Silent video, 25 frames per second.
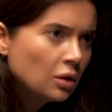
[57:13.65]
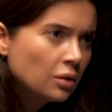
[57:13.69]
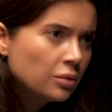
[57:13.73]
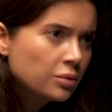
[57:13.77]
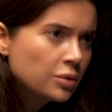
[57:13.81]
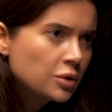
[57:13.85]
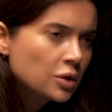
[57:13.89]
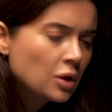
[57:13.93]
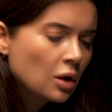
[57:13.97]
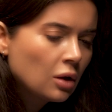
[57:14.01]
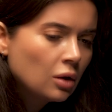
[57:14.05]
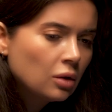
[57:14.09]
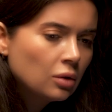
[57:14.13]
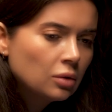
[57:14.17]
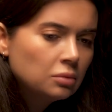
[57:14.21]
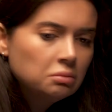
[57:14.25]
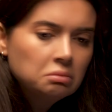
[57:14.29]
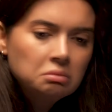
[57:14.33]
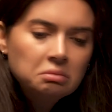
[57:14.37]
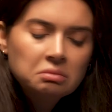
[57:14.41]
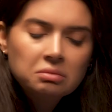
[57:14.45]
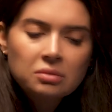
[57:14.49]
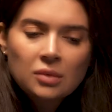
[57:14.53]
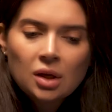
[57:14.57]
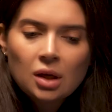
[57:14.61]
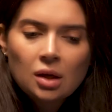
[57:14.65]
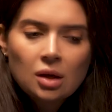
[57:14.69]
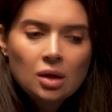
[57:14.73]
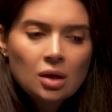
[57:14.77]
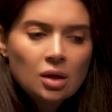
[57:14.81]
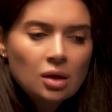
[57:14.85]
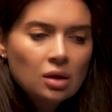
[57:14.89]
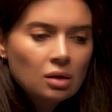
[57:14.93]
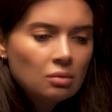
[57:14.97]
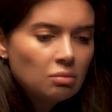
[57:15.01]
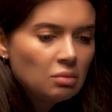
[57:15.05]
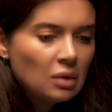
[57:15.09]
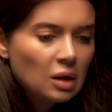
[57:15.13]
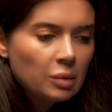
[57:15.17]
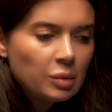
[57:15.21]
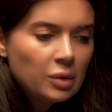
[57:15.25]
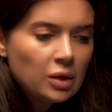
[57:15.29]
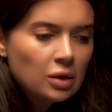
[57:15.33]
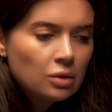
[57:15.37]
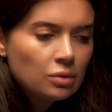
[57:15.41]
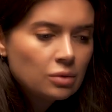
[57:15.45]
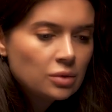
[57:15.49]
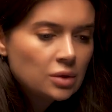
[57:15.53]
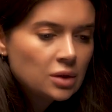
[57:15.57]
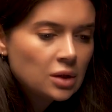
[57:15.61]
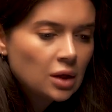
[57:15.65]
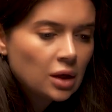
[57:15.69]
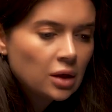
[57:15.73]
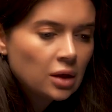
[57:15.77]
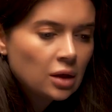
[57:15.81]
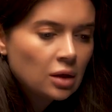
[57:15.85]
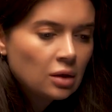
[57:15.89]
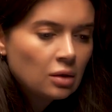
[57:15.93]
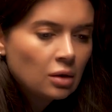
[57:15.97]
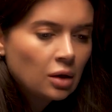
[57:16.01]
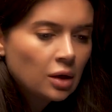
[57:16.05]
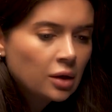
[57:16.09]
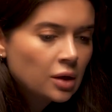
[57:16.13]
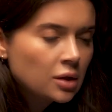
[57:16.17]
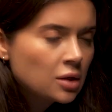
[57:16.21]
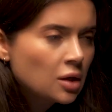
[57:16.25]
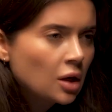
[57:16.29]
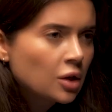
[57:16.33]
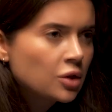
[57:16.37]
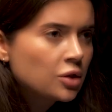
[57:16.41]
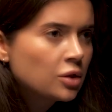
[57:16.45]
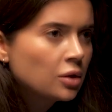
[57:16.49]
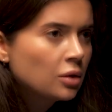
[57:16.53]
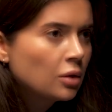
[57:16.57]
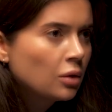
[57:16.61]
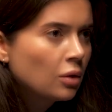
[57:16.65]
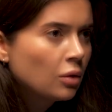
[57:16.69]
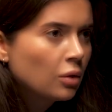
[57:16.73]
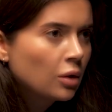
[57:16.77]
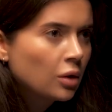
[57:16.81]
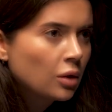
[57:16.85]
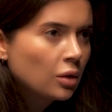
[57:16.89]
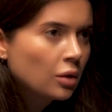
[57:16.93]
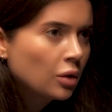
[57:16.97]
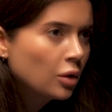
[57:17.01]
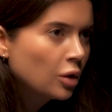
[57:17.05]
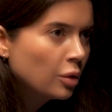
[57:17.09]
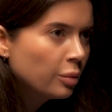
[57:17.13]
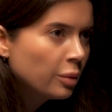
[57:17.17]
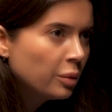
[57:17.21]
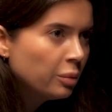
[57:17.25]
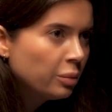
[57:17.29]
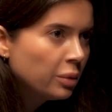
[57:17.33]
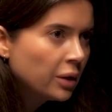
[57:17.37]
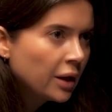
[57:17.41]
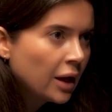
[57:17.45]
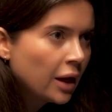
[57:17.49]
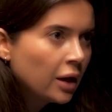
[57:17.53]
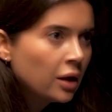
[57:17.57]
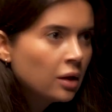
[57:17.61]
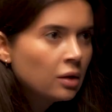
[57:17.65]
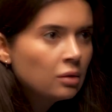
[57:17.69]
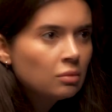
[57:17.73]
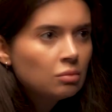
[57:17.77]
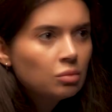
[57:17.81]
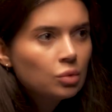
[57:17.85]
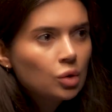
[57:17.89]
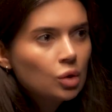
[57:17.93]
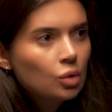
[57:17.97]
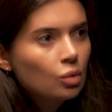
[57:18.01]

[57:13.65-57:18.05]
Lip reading: So maybe you studied architecture or urban planning,